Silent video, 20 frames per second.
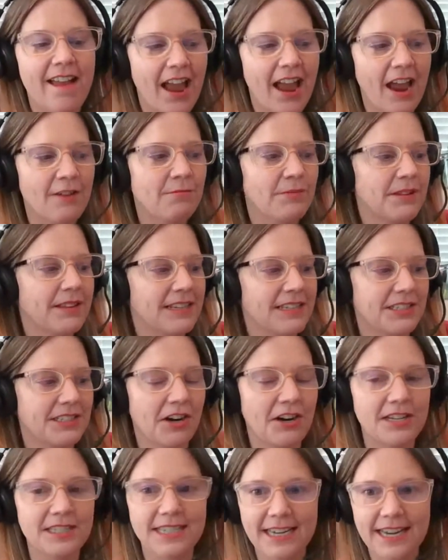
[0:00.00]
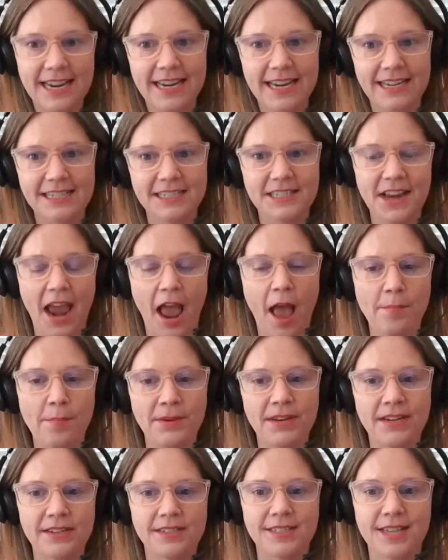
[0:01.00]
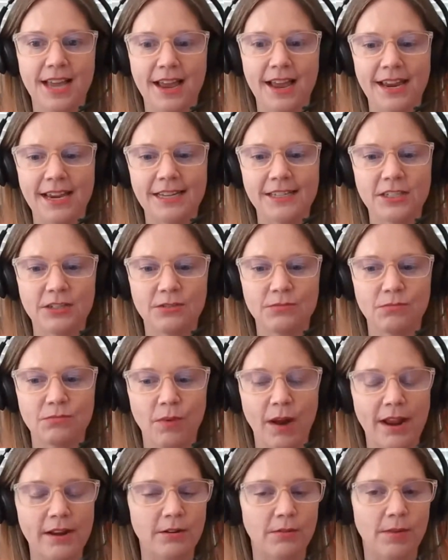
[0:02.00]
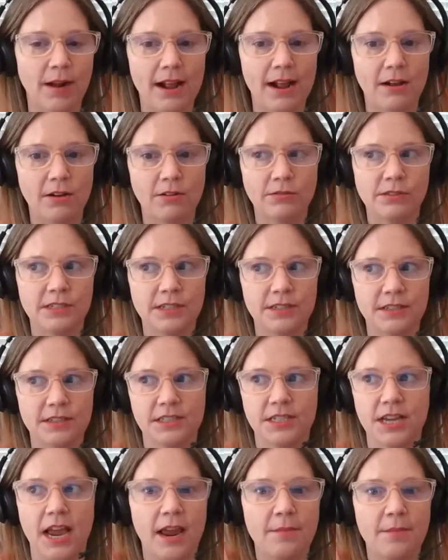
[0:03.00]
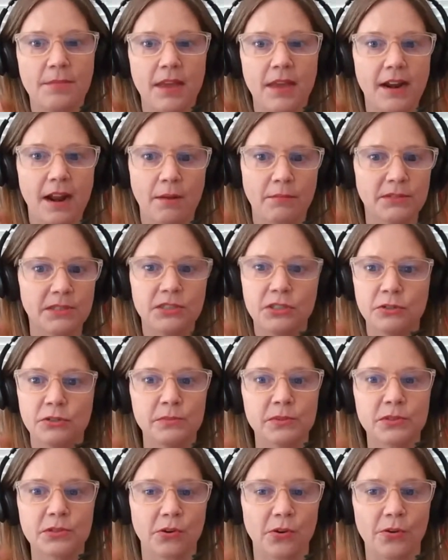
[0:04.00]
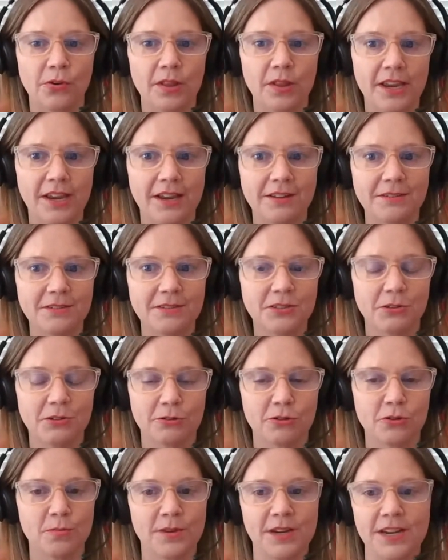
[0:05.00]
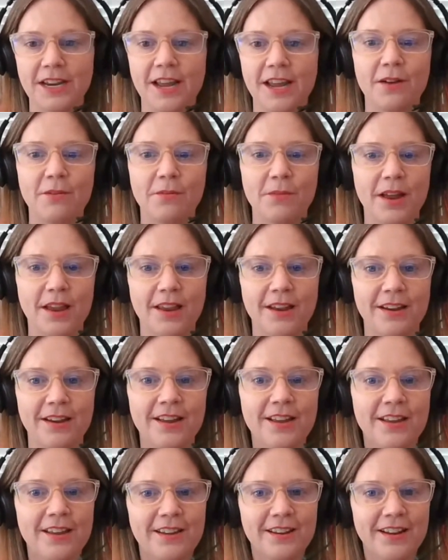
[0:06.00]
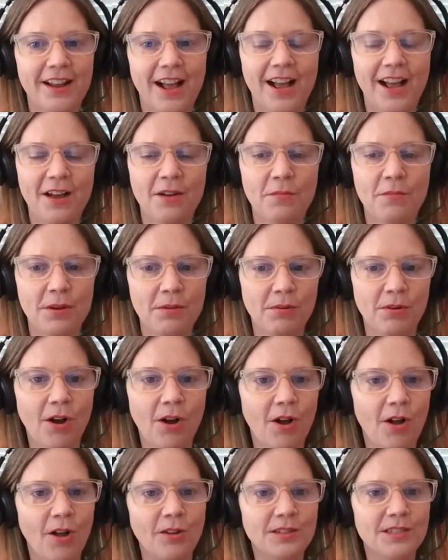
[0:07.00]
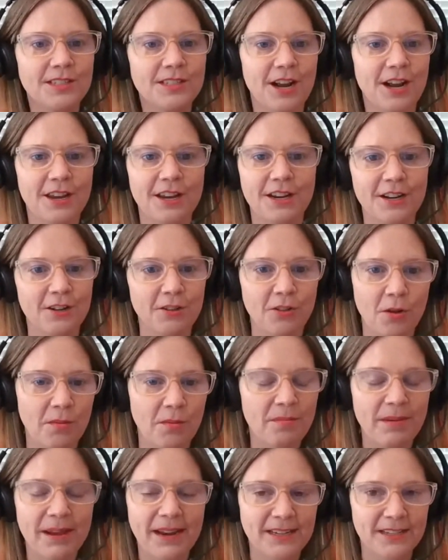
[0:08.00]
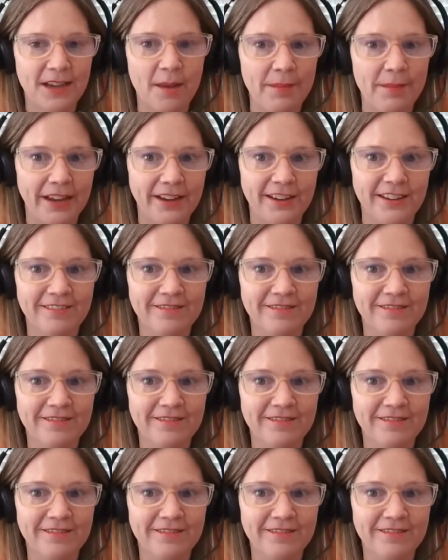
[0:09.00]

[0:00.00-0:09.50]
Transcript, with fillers: I really started digging into happiness science right around the time that I was doom scrolling social media when uh, we were all stuck in a global pandemic,